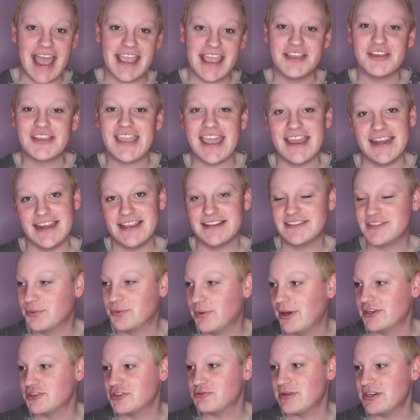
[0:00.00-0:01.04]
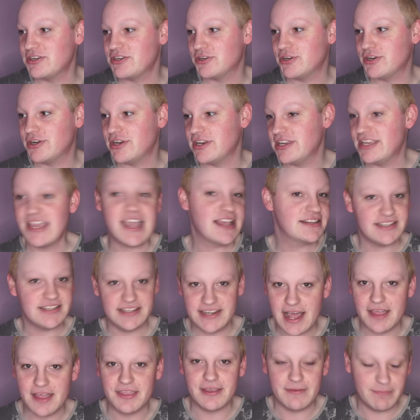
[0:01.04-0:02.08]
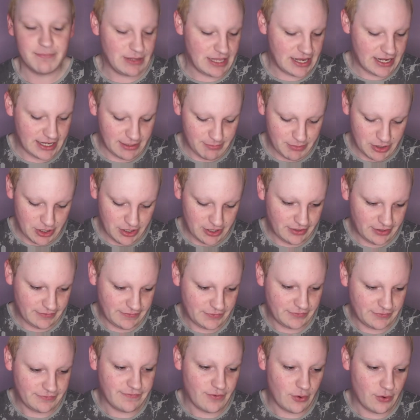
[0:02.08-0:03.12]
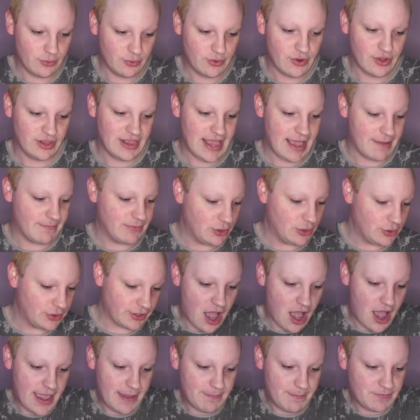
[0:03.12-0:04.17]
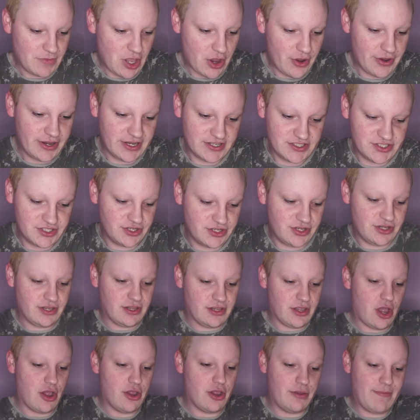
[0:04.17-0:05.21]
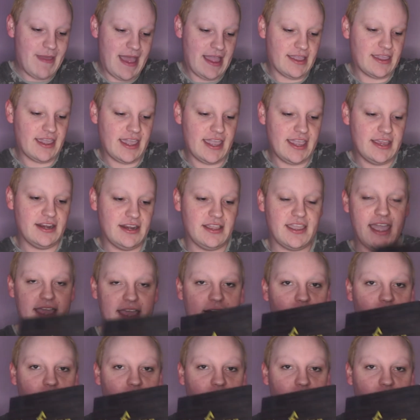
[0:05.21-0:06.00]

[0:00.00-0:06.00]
you're getting to watch me do yet another bloody beautiful full collab look. I am going to go back in again